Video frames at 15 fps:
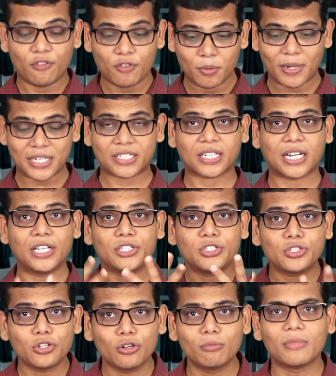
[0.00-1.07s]
we must
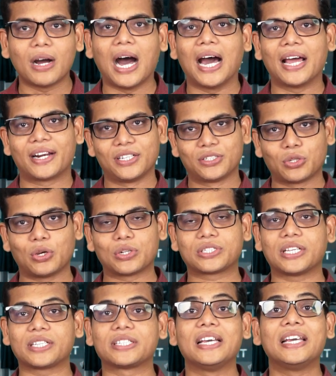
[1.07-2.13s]
consume our
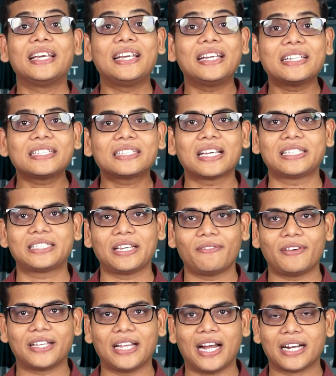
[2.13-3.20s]
resources in such a
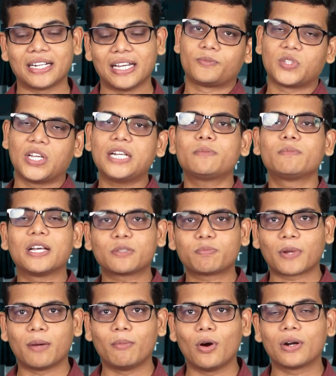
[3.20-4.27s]
way that it must
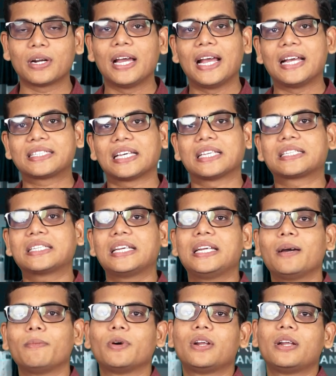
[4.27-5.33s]
promote a
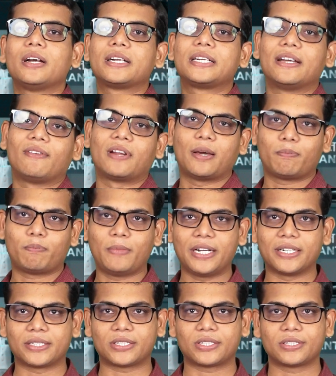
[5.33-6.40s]
sustainable
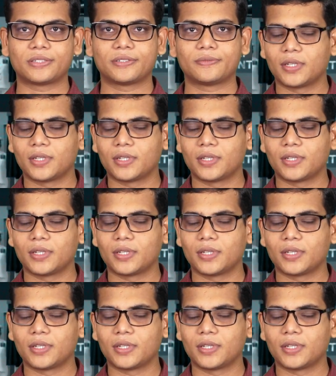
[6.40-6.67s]
development.